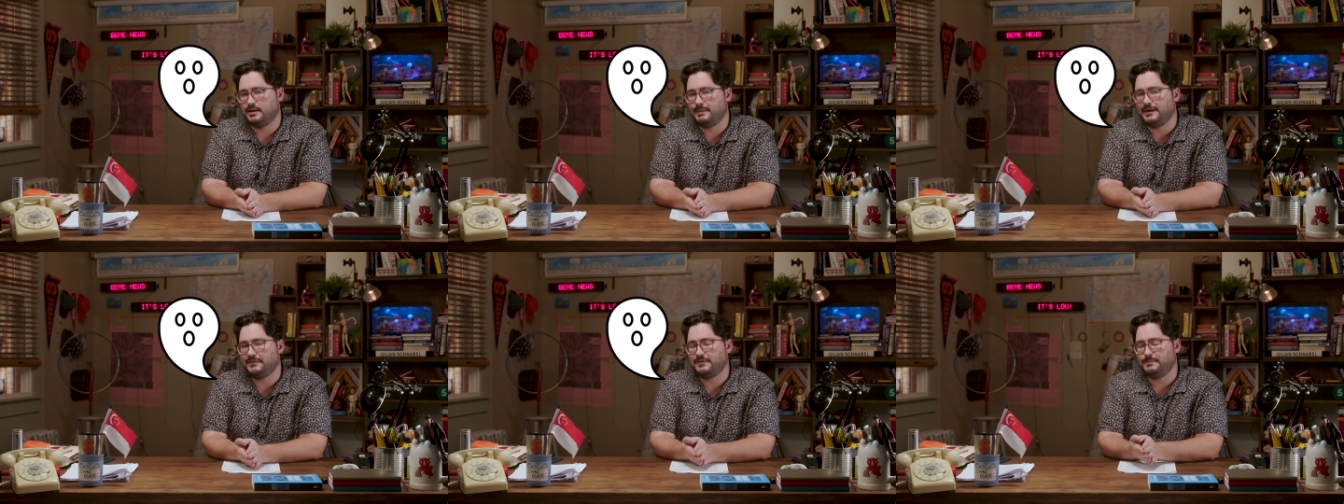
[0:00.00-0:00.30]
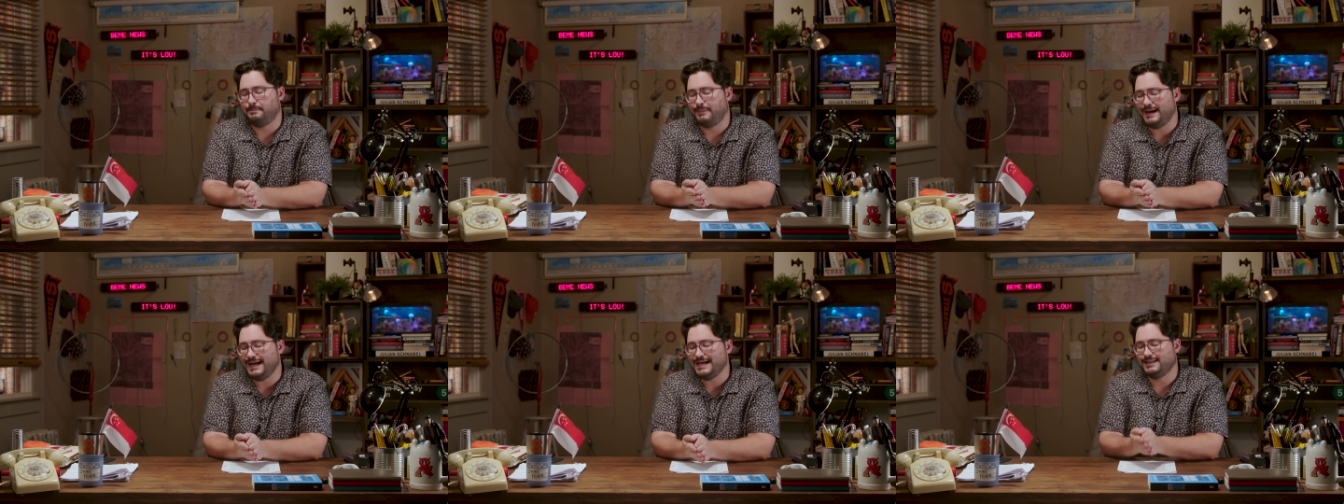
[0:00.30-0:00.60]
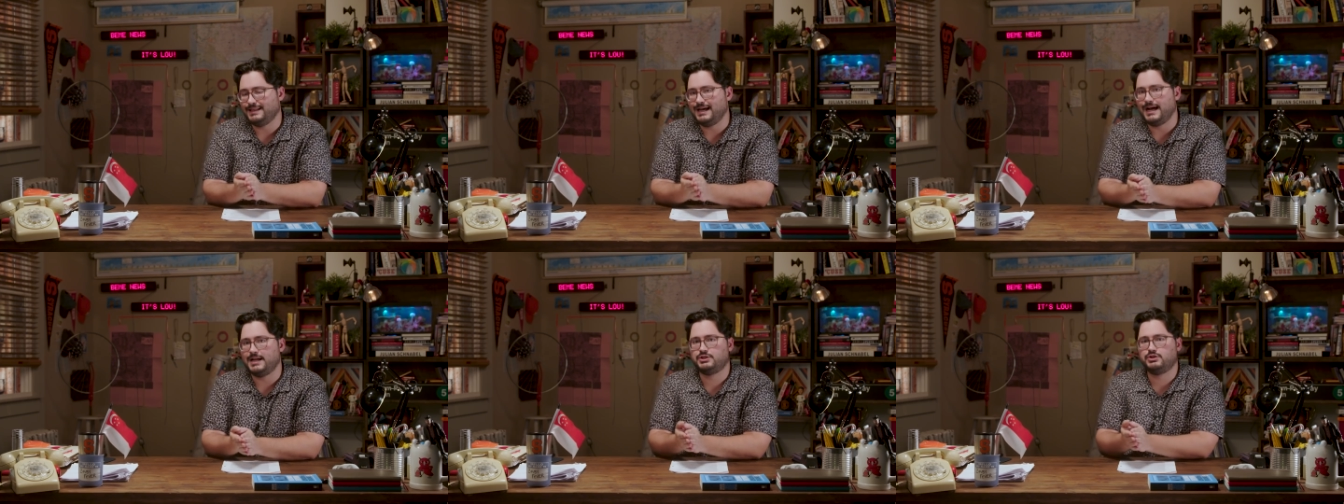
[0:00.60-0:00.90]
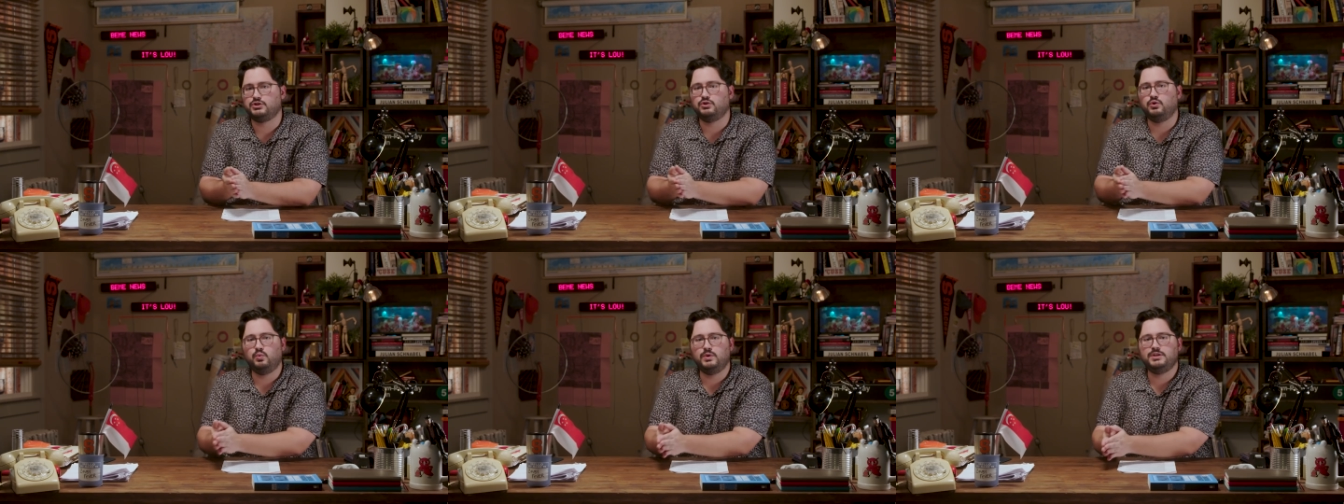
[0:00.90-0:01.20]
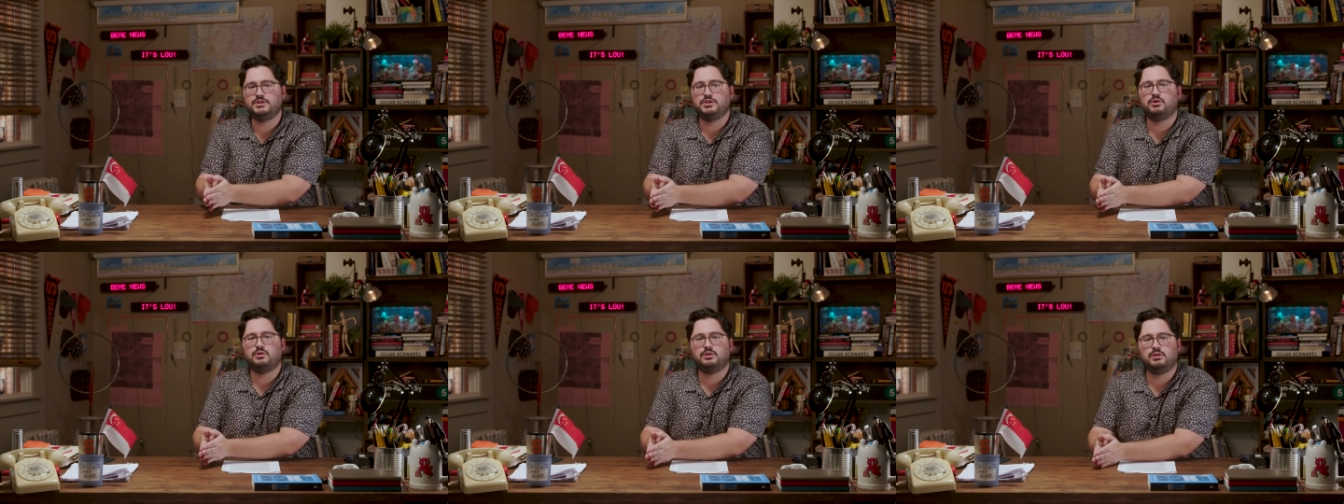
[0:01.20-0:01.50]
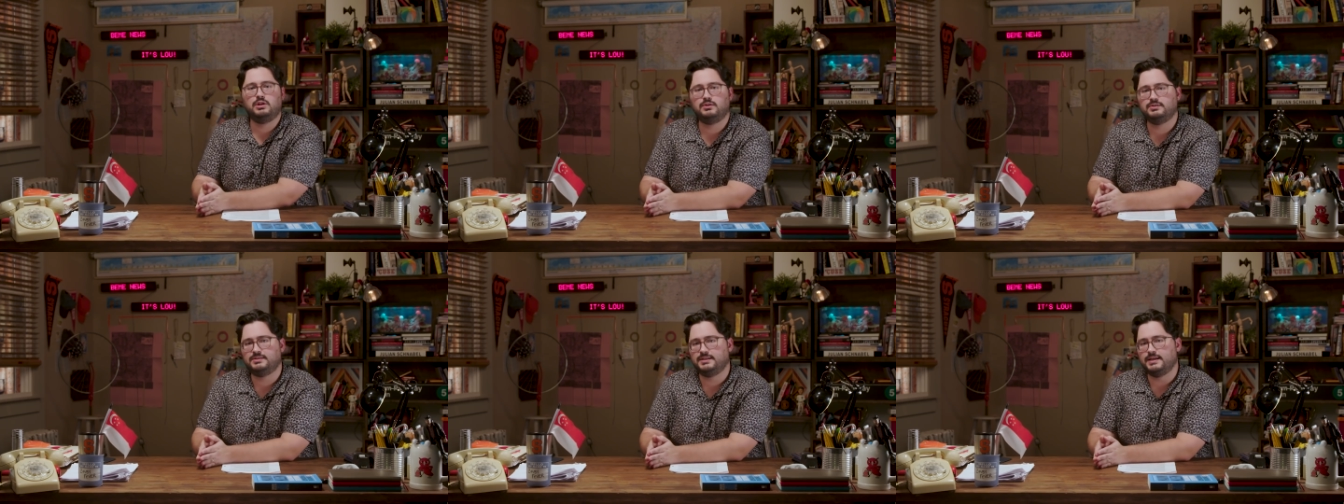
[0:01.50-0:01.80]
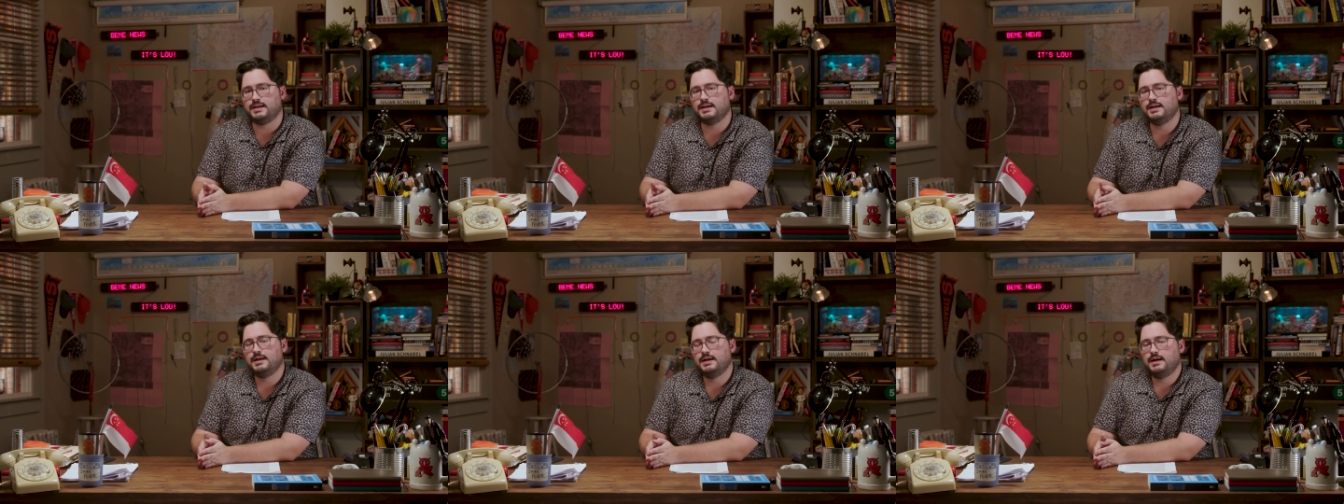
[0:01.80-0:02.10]
about the biological window
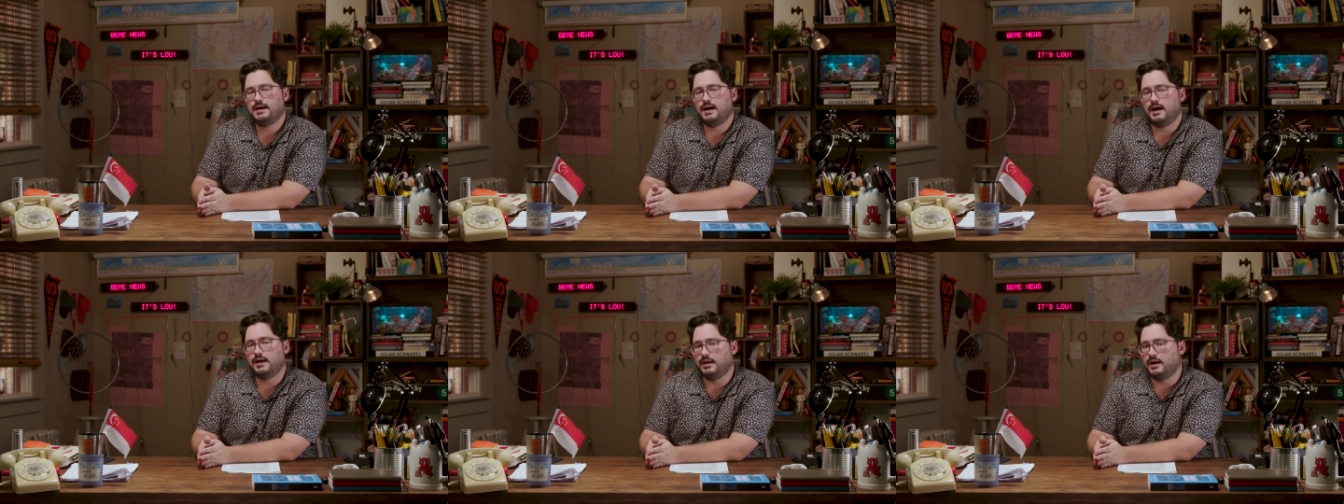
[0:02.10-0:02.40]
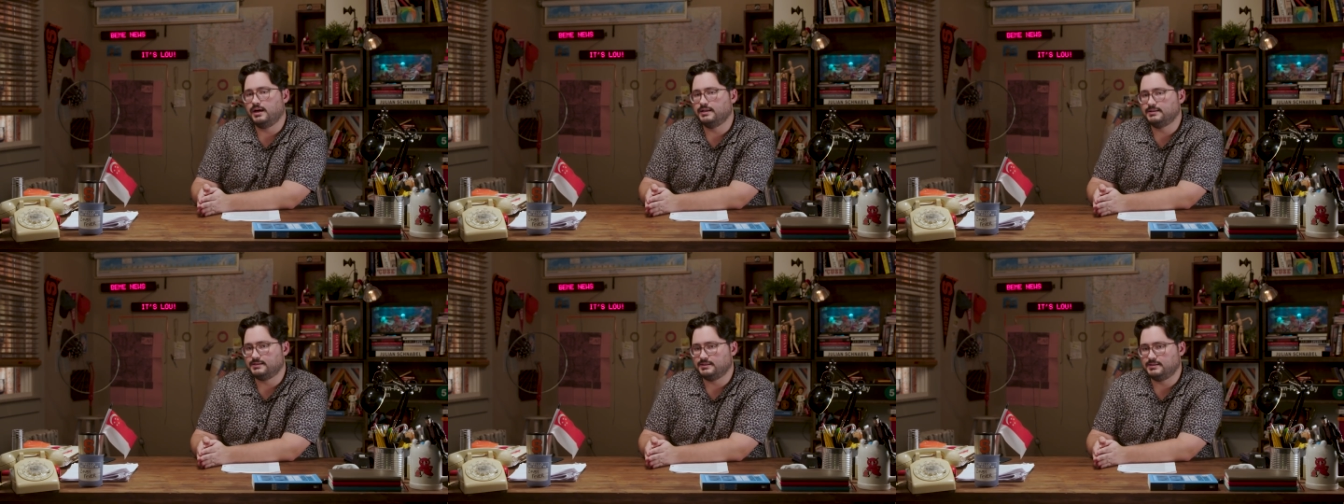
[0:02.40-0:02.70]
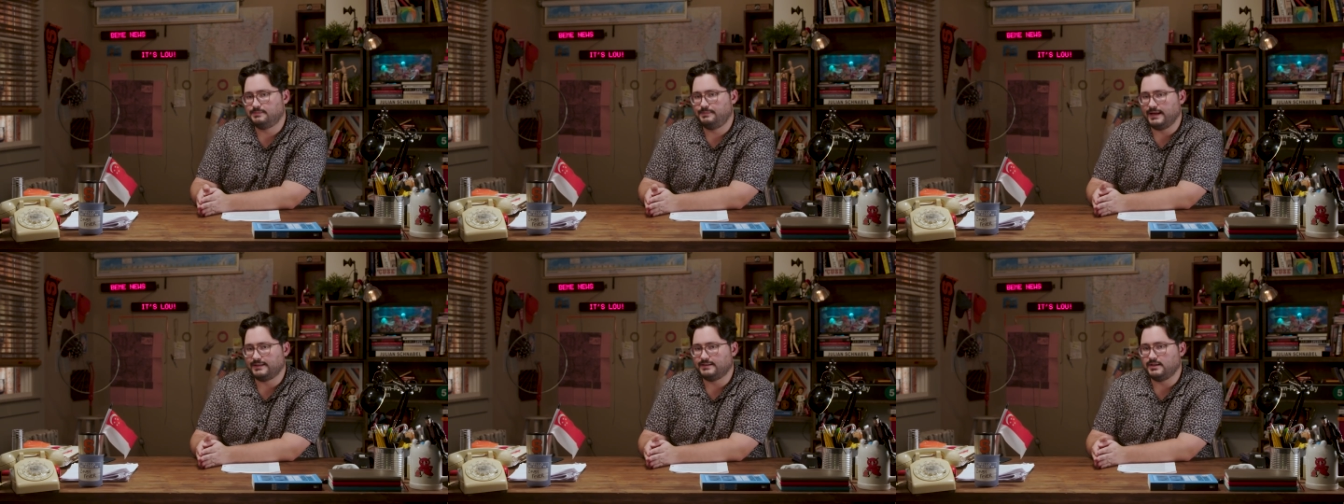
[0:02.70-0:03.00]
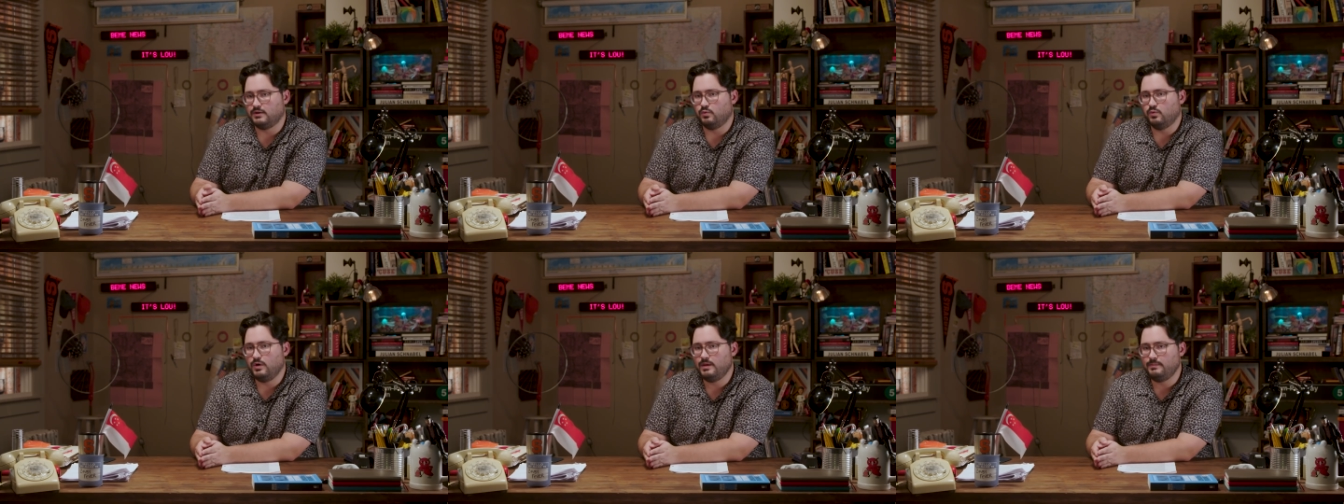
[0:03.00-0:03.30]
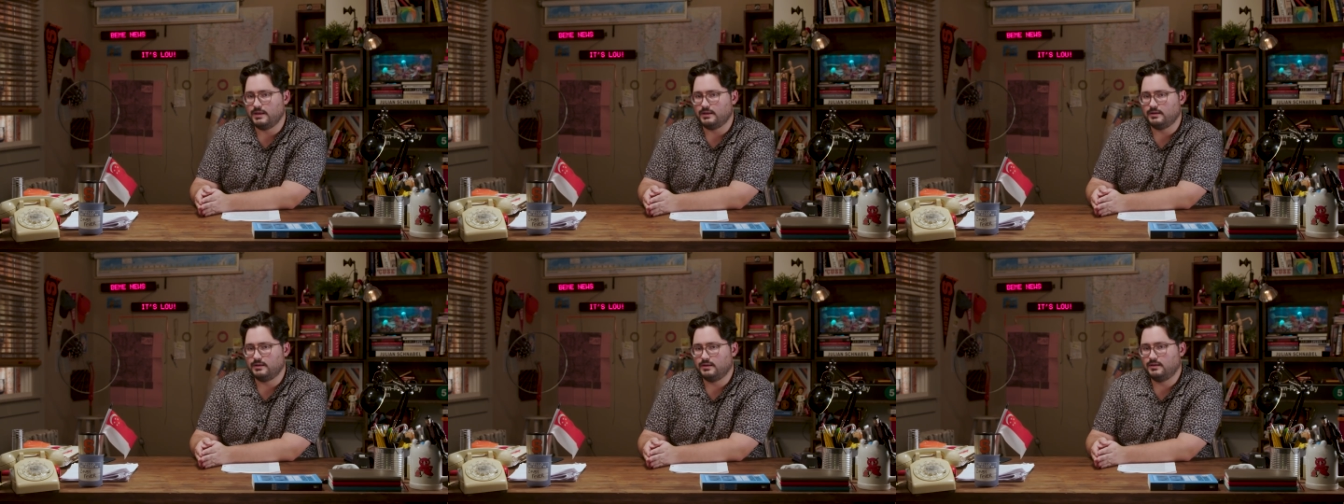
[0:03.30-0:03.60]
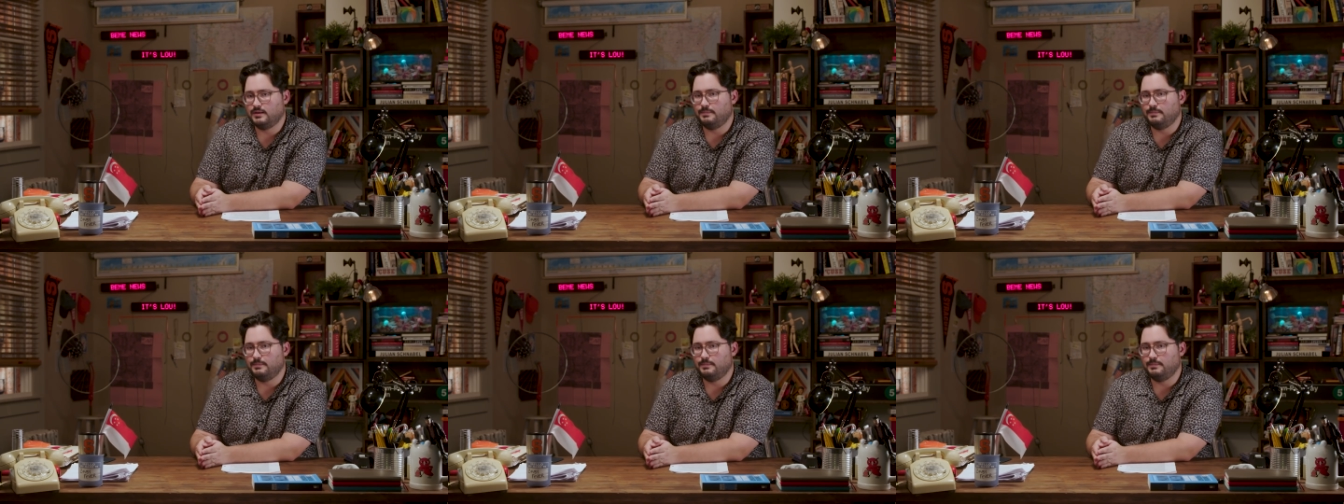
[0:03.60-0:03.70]
closing on unsuspecting women.